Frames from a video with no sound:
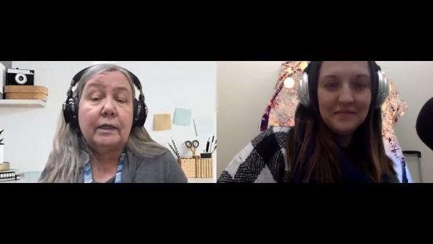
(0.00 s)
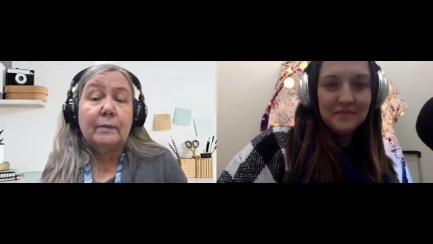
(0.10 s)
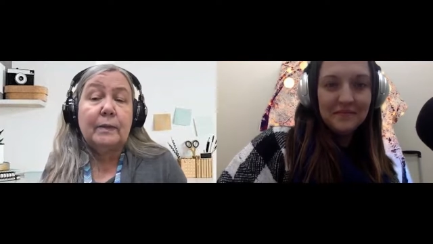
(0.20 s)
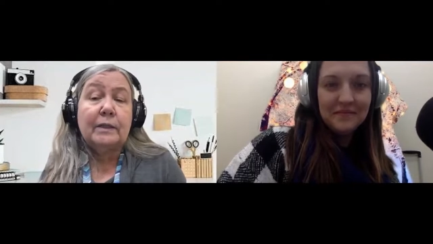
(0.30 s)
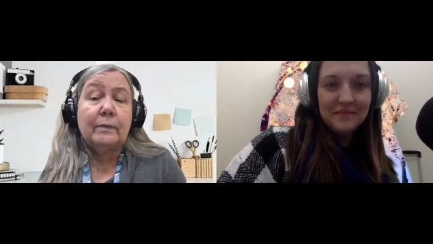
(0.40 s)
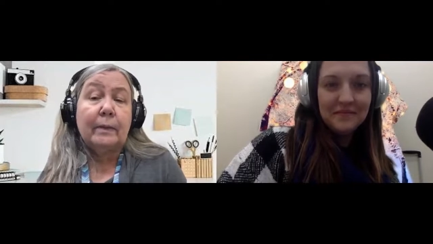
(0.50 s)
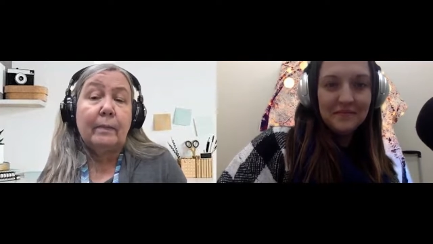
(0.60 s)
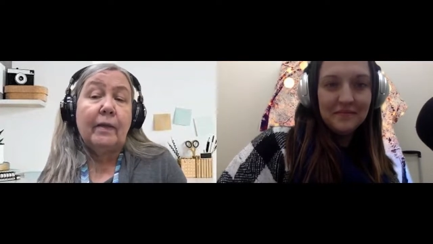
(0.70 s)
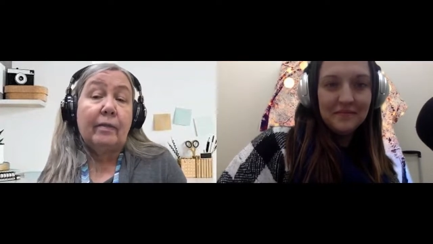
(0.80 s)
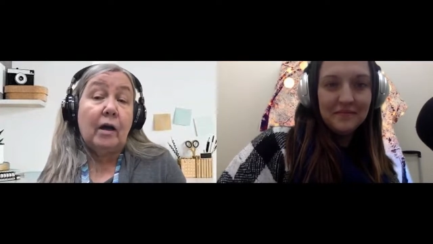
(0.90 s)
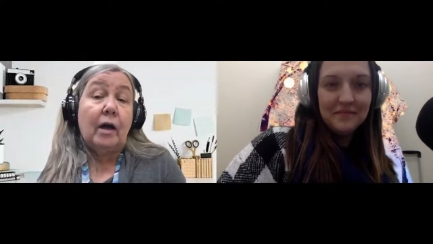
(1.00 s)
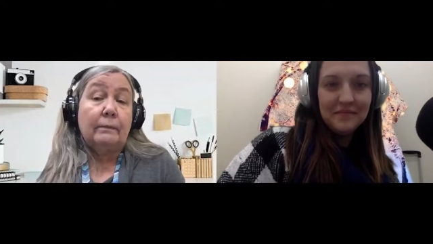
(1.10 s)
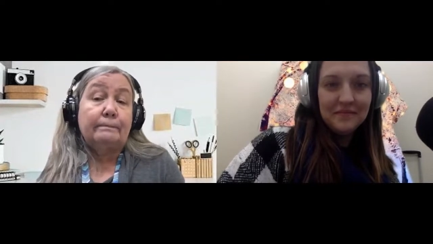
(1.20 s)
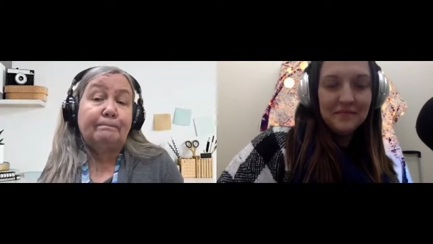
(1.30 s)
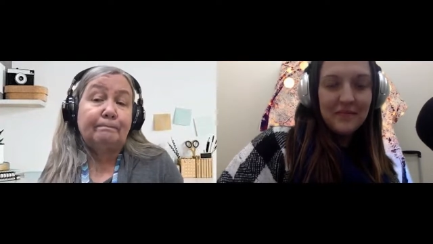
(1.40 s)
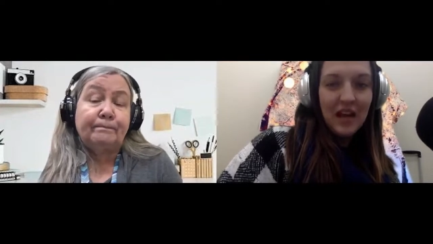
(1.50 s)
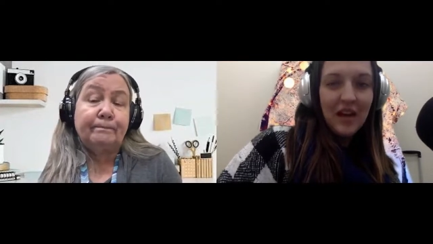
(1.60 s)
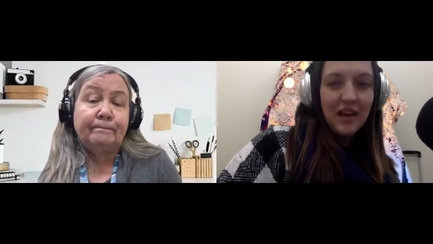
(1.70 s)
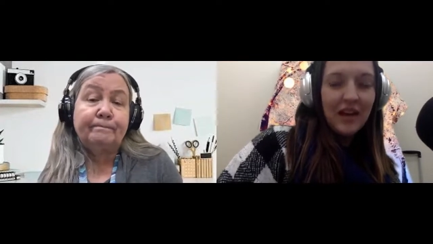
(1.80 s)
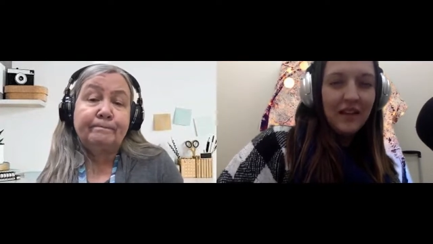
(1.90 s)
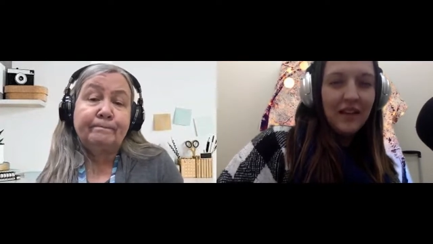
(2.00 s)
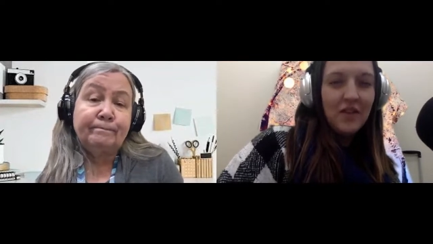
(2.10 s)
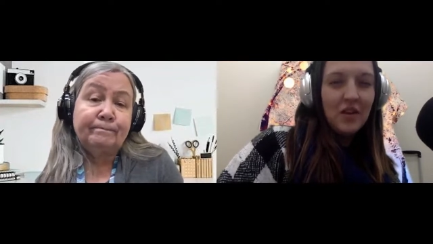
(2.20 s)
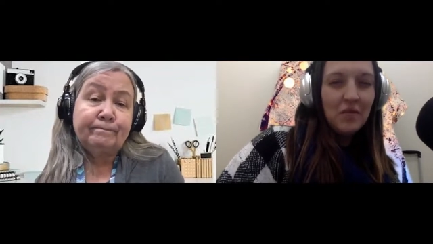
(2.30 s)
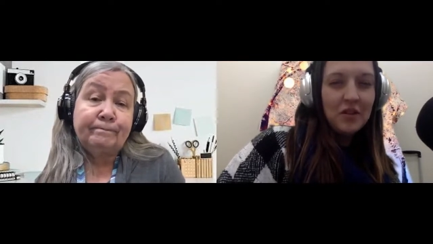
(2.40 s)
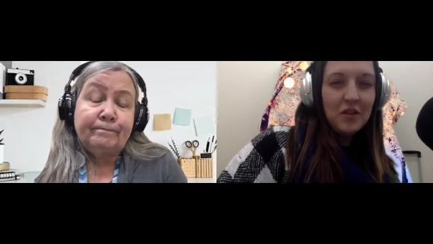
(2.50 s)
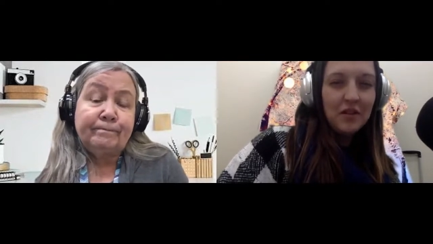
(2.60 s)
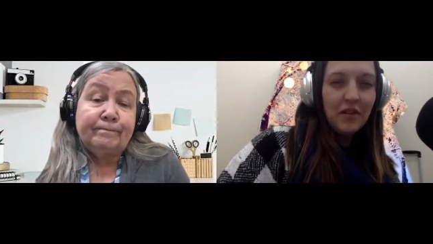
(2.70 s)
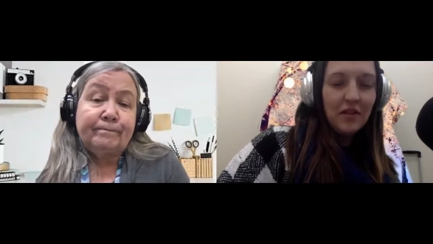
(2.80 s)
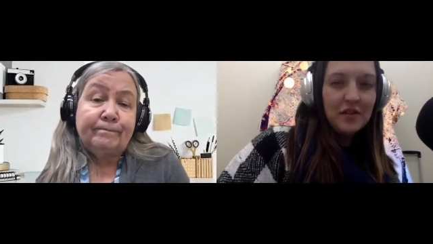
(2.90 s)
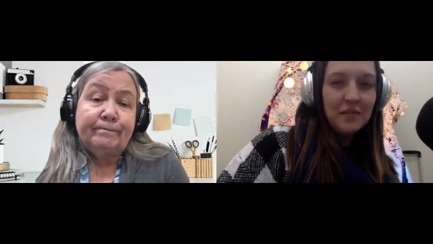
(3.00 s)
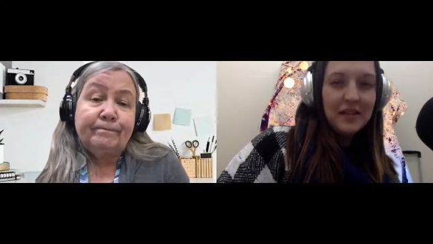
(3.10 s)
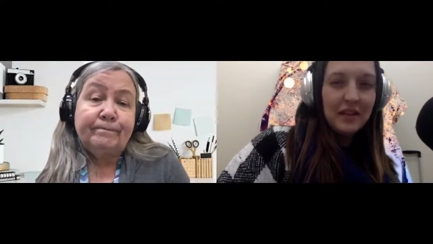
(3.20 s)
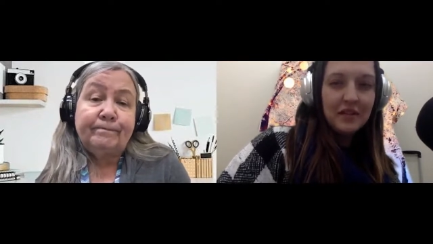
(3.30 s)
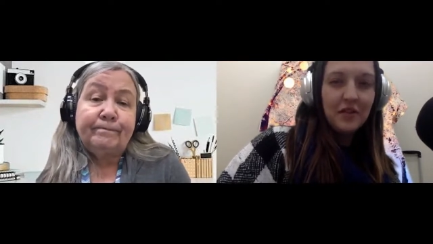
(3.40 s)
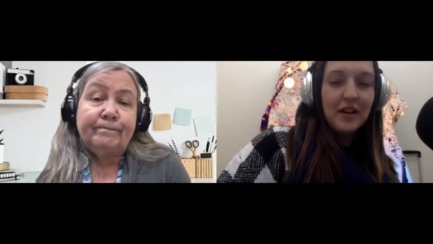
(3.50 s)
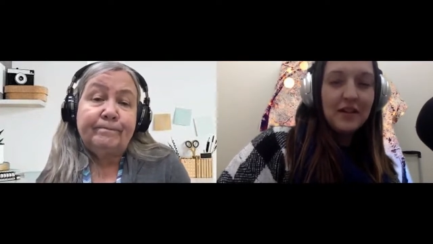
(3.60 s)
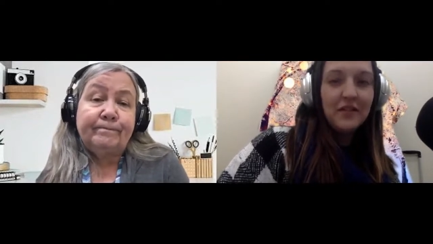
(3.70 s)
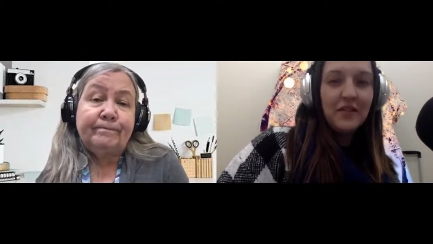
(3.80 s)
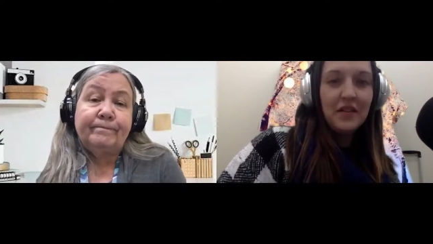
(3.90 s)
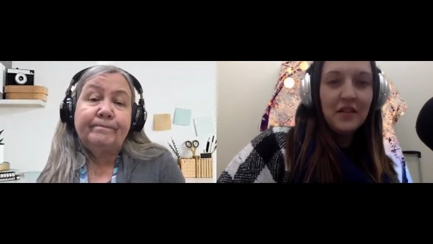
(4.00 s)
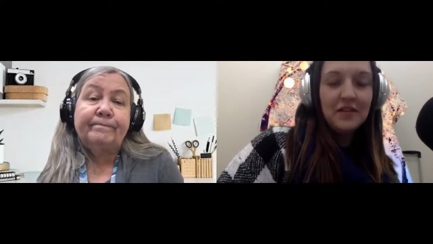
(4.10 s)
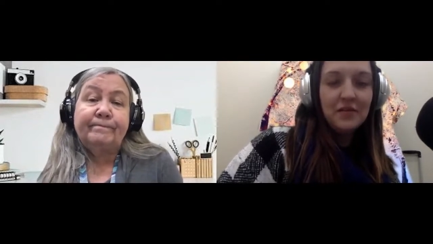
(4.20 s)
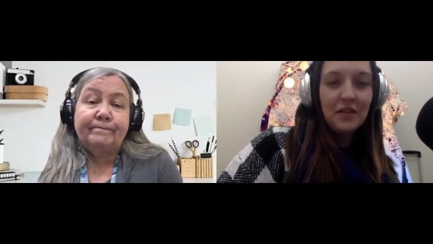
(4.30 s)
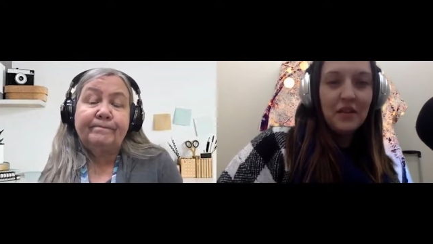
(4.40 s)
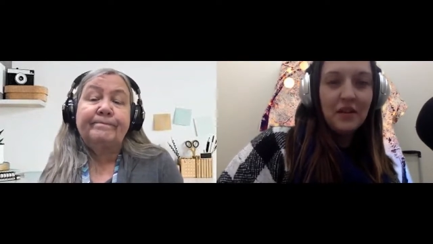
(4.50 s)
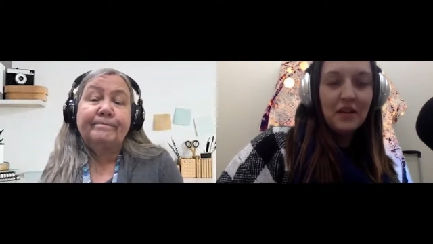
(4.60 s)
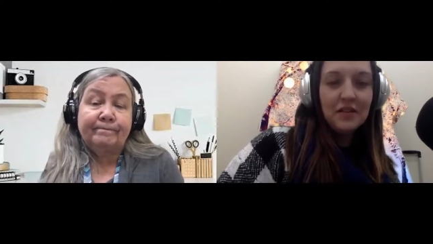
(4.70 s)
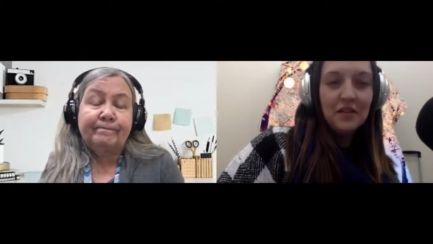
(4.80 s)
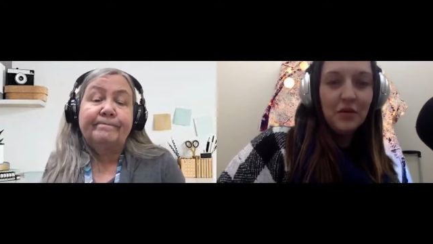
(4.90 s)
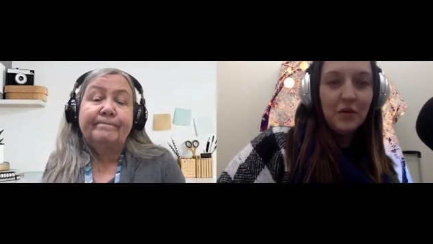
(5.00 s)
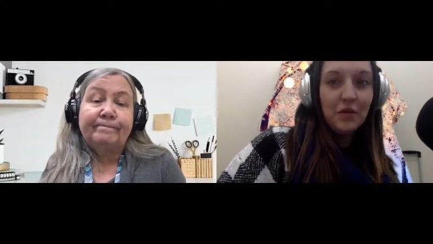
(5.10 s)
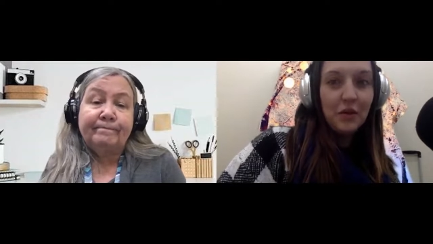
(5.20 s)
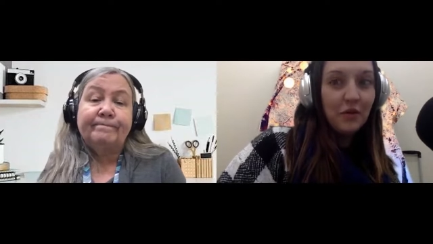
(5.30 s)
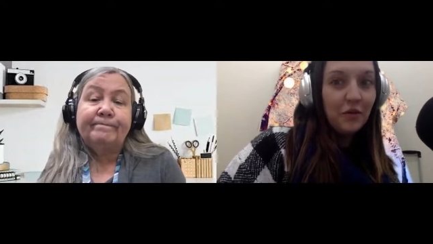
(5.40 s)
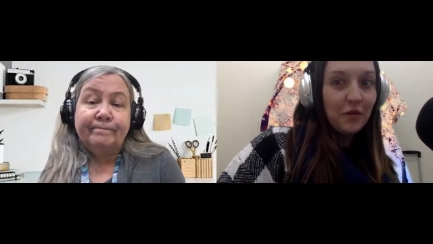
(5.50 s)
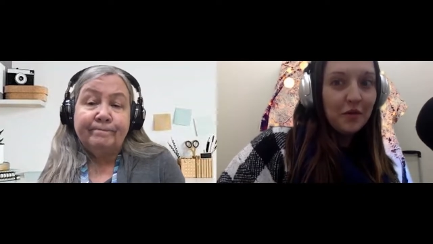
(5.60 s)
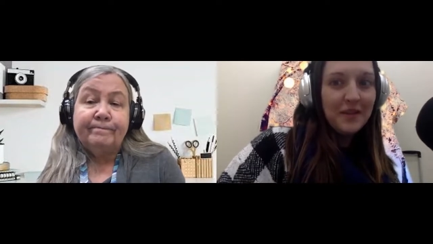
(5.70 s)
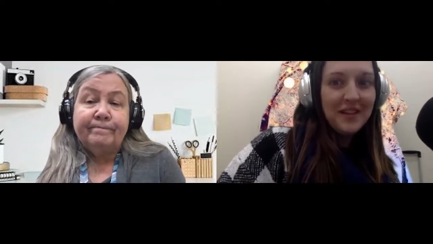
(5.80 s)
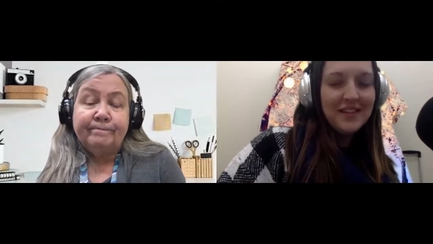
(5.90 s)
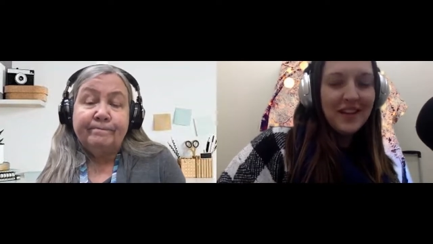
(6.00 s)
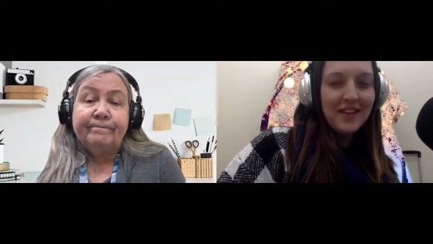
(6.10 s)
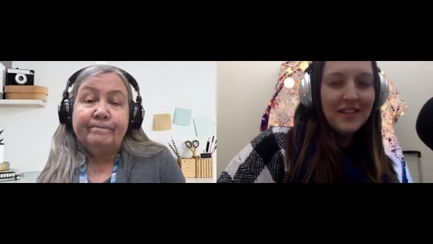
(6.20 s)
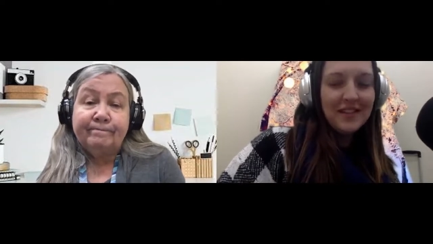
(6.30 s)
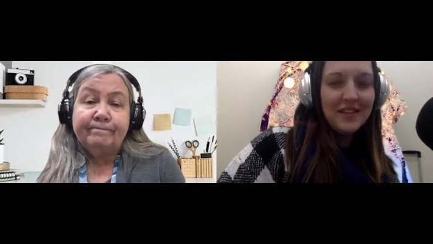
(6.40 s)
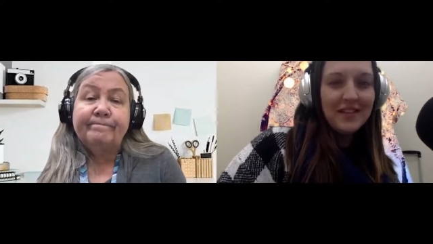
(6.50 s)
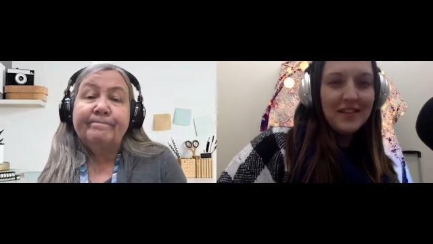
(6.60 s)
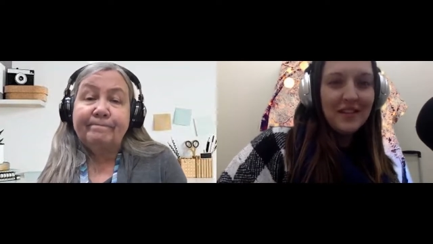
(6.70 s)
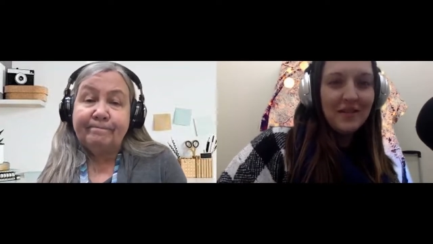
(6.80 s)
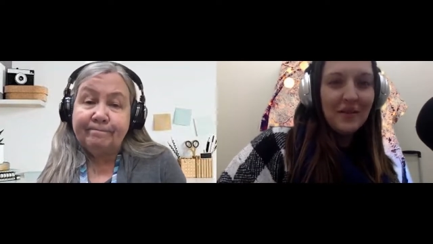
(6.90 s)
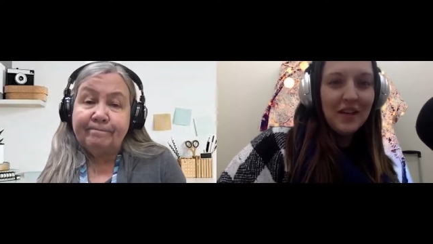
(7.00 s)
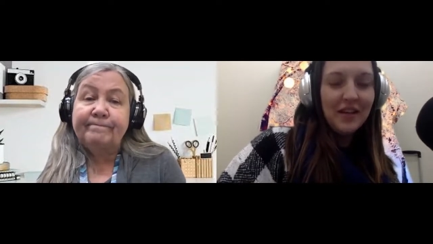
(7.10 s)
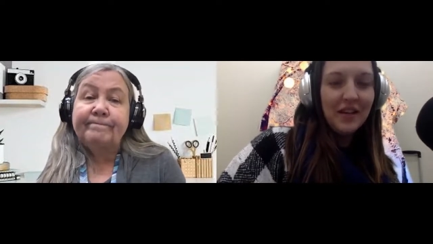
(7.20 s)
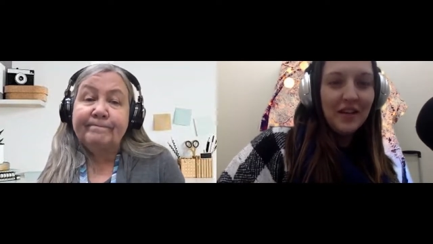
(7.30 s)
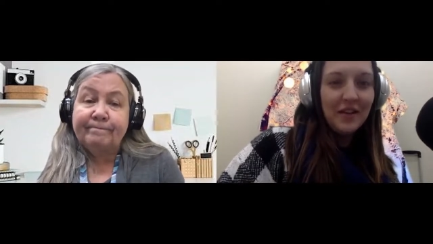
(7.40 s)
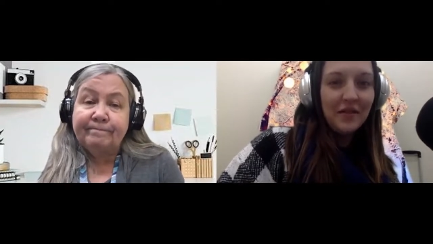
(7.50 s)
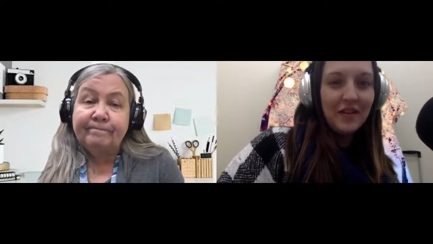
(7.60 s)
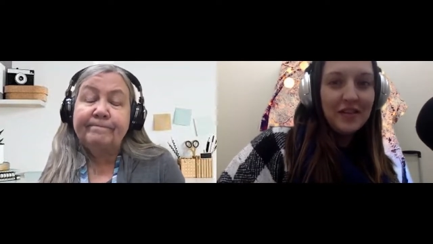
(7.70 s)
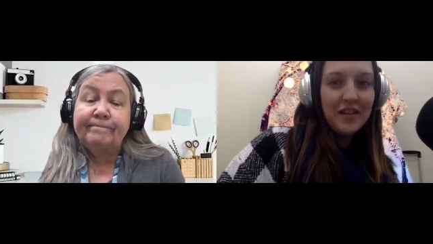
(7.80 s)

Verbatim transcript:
Speaker 1: it's meant to be a month long.
Speaker 2: I love that you mentioned that there's some sensory activities with it. So, you know, if we're doing a science lesson, we could carry it over to